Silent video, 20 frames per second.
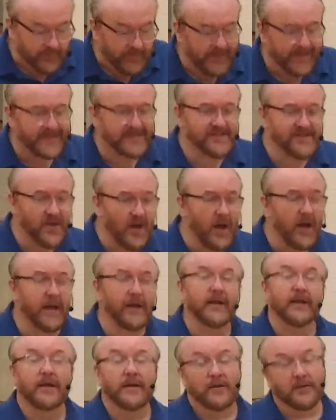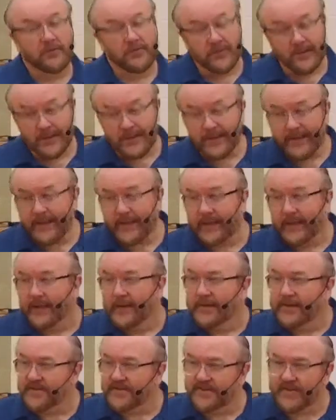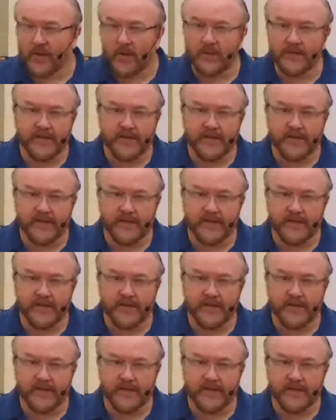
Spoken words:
It's not really so